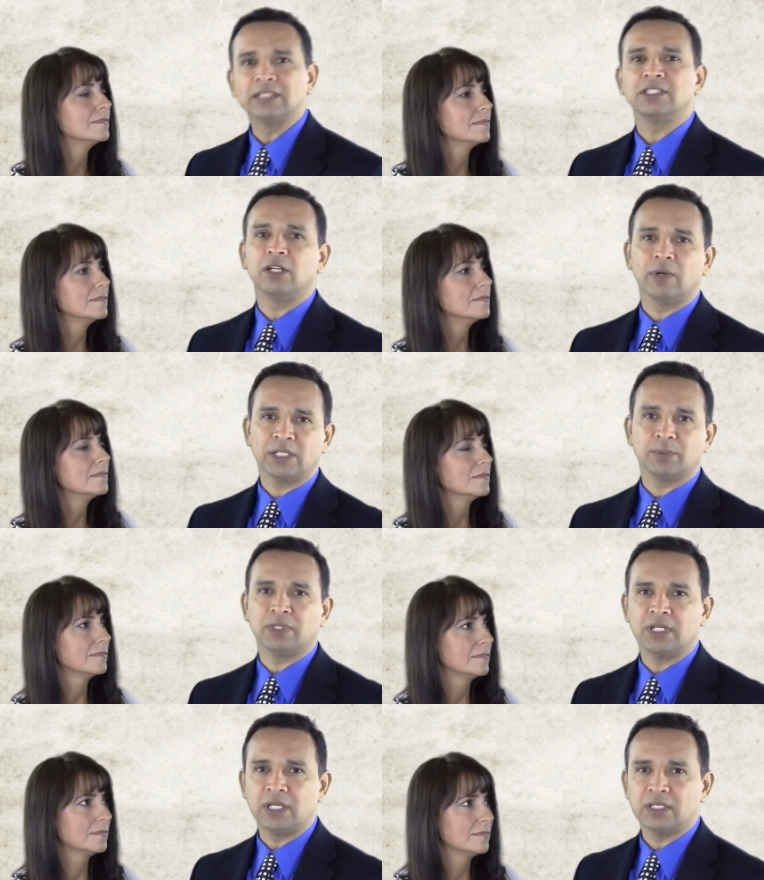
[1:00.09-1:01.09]
Speaker 1: SEO
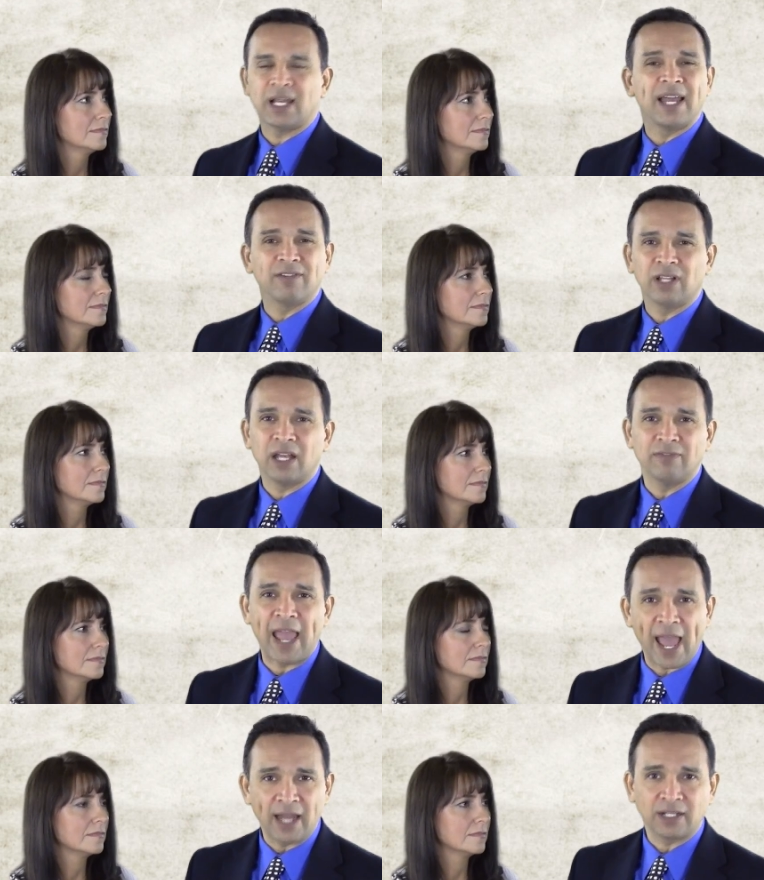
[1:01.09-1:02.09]
expertise. I have a lot of
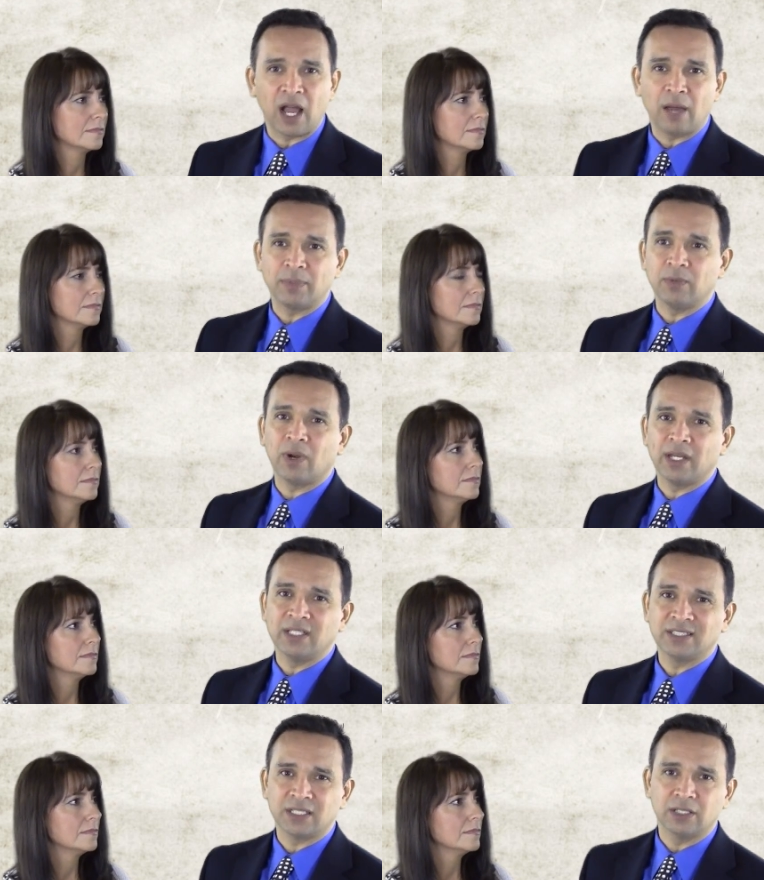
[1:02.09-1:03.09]
ad
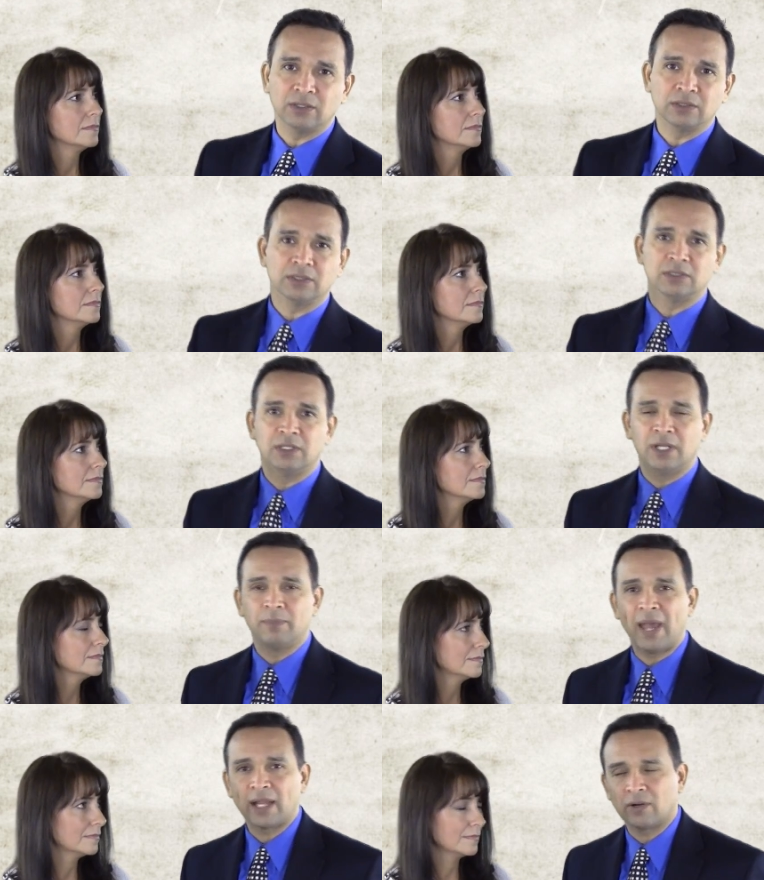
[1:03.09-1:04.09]
copywriting skills and,
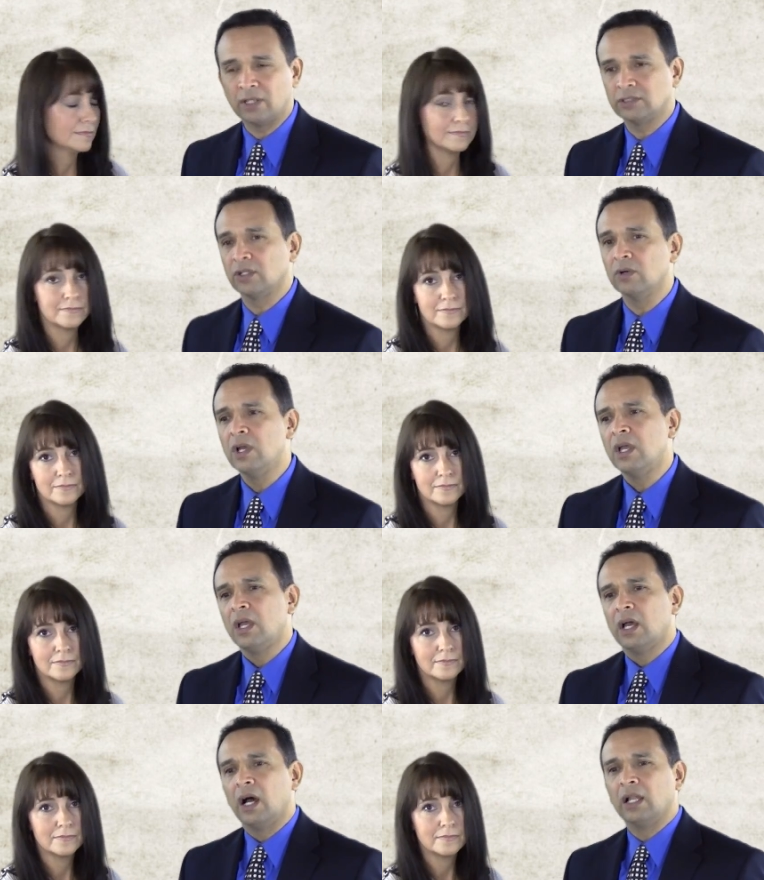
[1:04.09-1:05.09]
and background, so
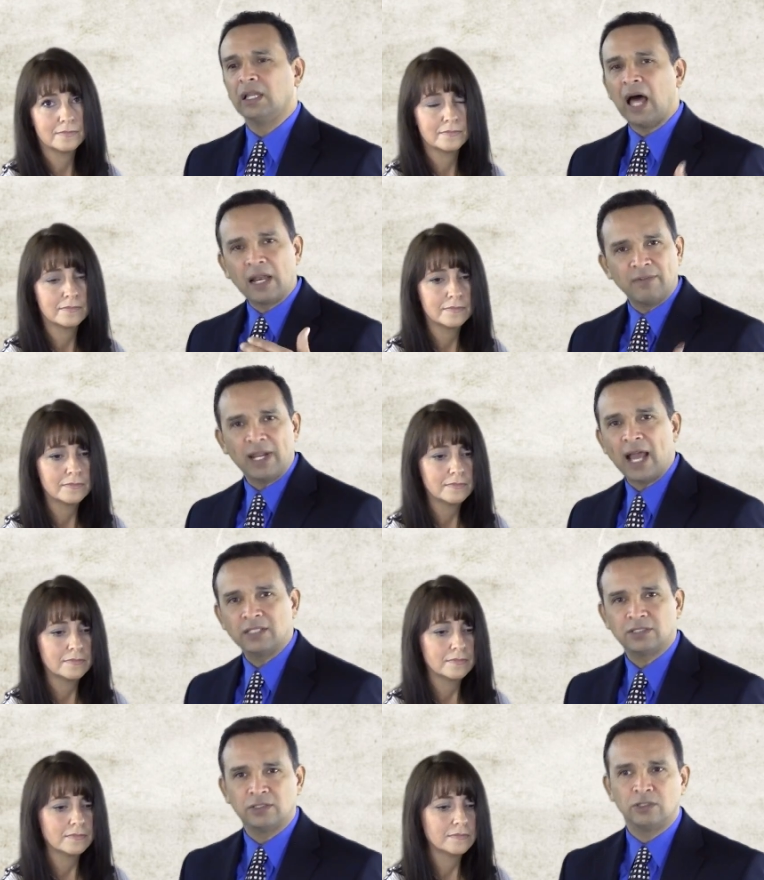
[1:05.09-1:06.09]
a lot of it
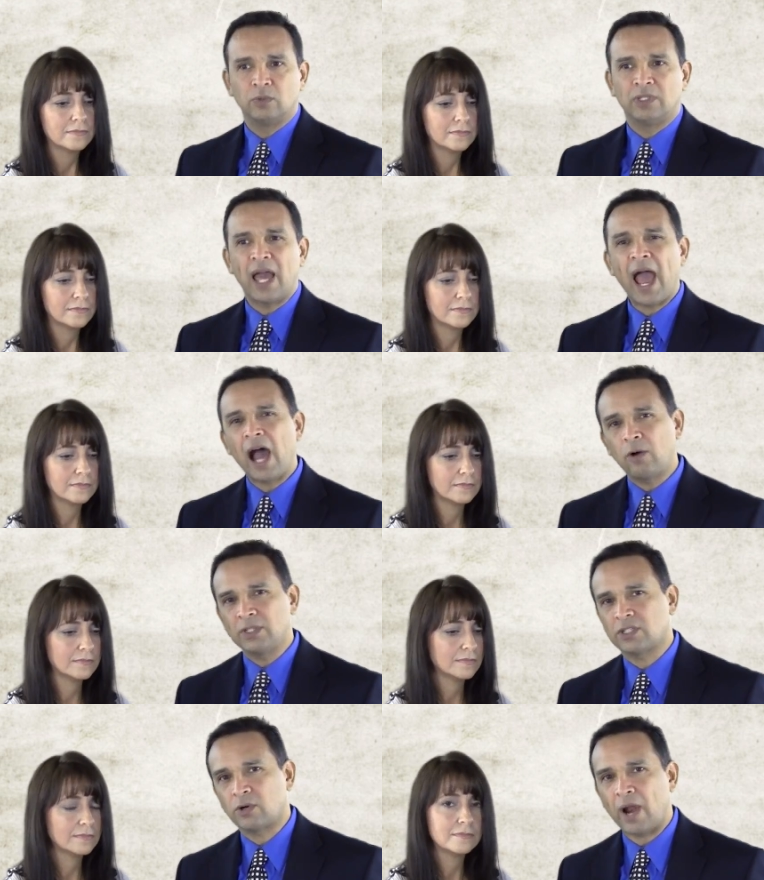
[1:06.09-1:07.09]
has to do with how
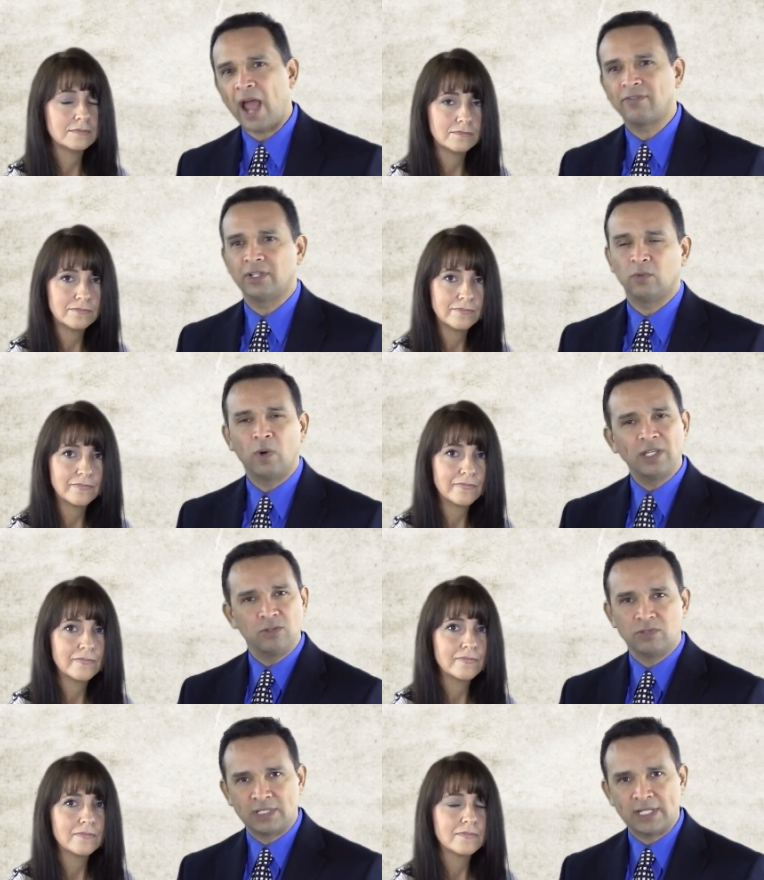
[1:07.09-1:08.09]
it's crafted, what
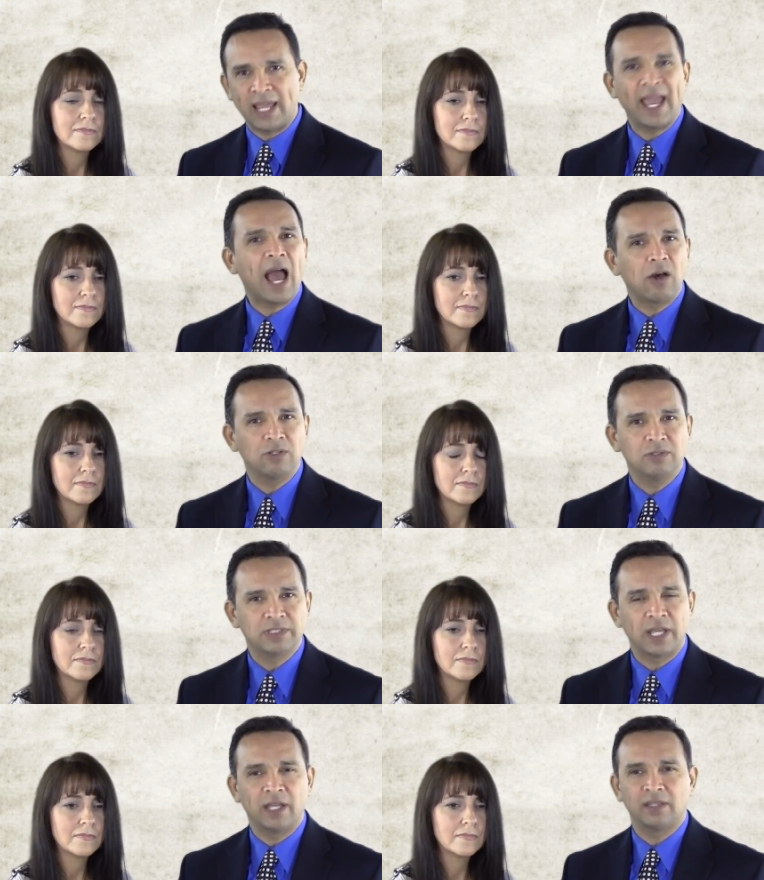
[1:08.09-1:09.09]
you say, how you
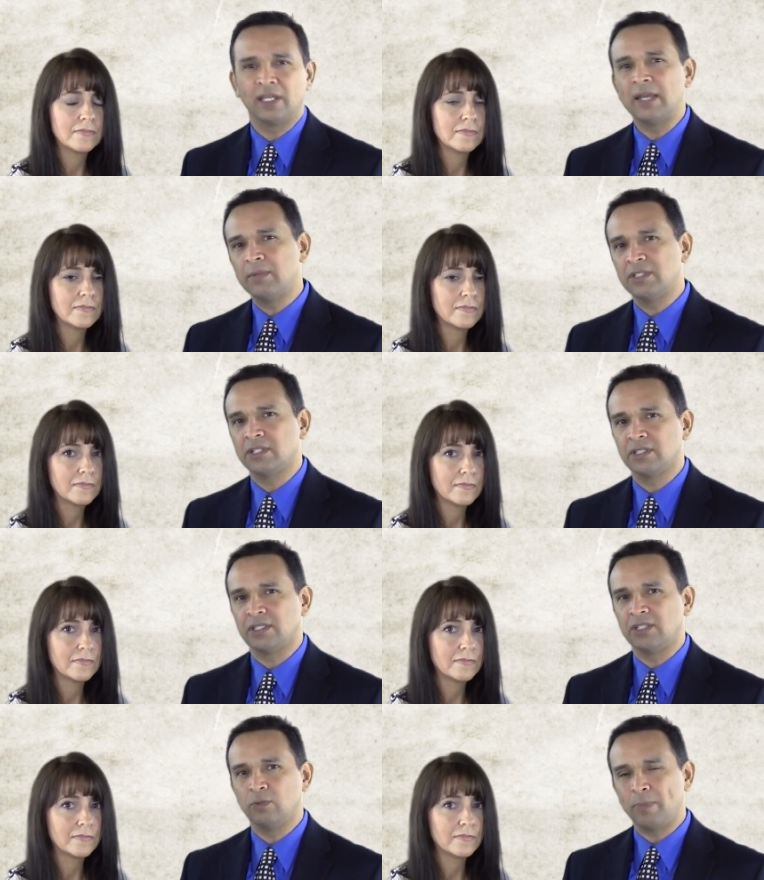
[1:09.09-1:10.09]
say it, the
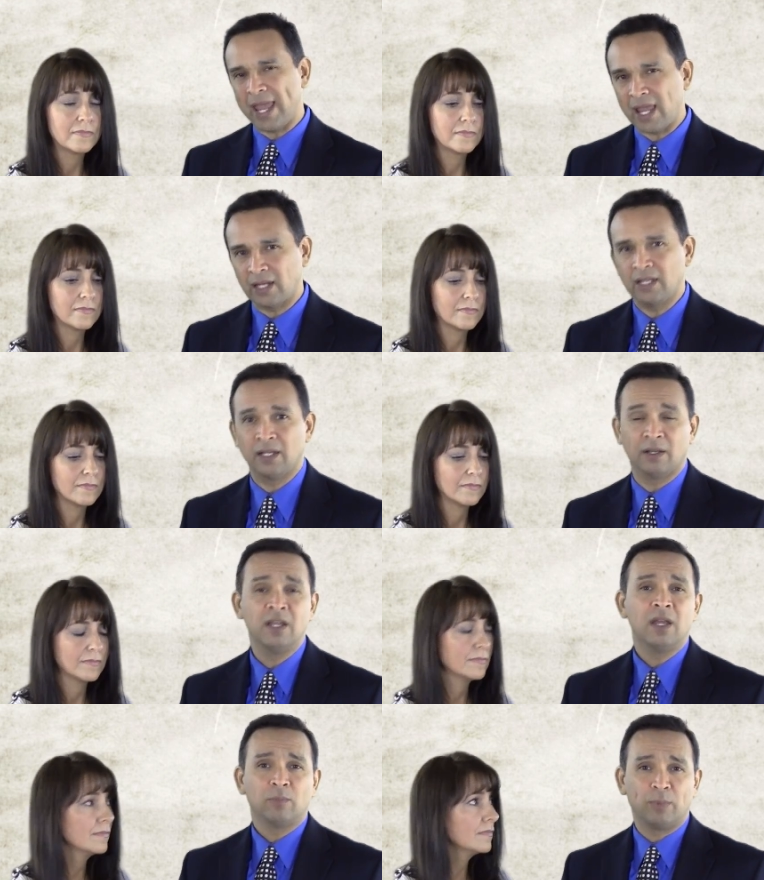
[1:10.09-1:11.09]
images that you paint in
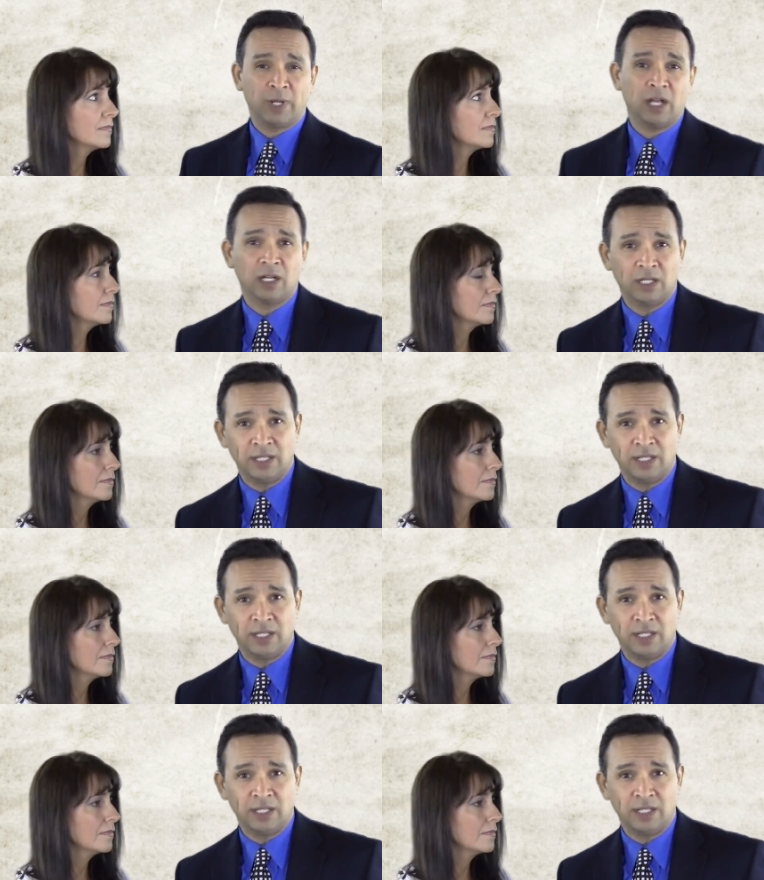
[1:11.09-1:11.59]
a uh,